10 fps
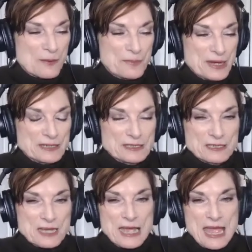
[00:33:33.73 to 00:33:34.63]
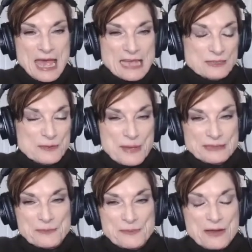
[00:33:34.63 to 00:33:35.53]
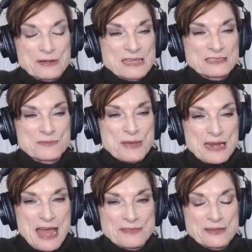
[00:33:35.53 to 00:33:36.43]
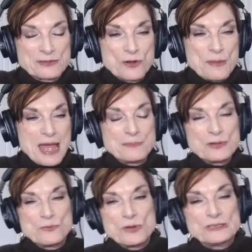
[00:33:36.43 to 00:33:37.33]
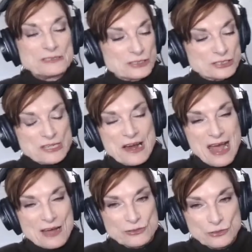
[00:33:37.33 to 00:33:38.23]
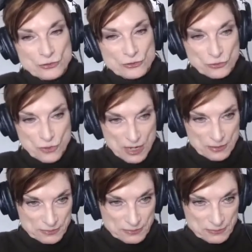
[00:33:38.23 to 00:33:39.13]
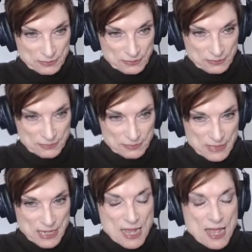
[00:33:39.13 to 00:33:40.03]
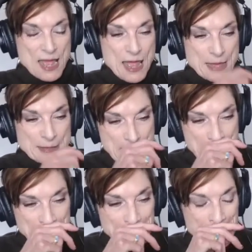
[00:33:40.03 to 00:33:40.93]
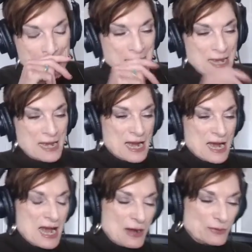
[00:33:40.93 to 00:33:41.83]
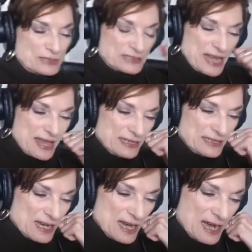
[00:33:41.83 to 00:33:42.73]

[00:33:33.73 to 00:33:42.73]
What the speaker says: But ask them about their background, ask them about how they grew up, and be willing to share how you grew up. And then I would say,